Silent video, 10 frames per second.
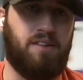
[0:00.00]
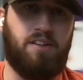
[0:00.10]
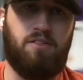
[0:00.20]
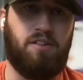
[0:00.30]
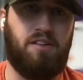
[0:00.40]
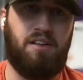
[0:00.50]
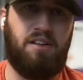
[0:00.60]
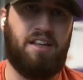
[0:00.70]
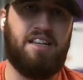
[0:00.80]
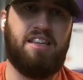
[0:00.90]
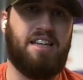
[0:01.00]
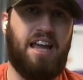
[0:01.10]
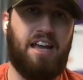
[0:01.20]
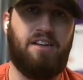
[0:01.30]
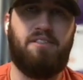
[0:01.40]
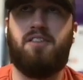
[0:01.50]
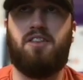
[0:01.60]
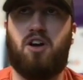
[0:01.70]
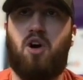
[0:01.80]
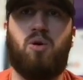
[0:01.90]
At the end of the day,
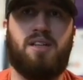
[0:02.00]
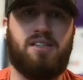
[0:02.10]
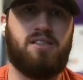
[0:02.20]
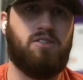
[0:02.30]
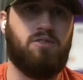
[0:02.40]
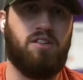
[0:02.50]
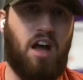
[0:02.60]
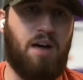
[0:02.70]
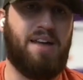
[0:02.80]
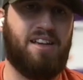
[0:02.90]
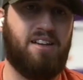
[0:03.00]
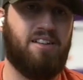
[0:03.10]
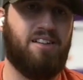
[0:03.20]
the goal is to not make